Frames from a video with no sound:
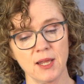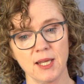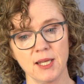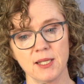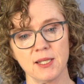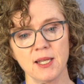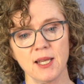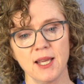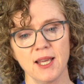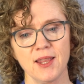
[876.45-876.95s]

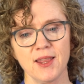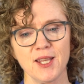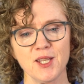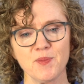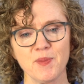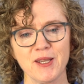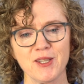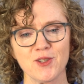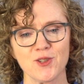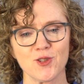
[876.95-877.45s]
these
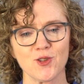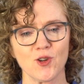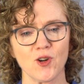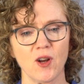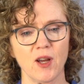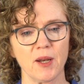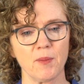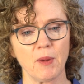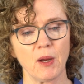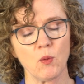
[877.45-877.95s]
pieces are
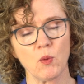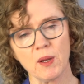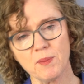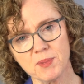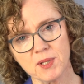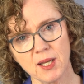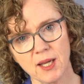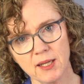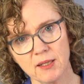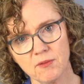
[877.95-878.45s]
on my
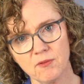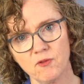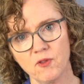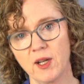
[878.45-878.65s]
website,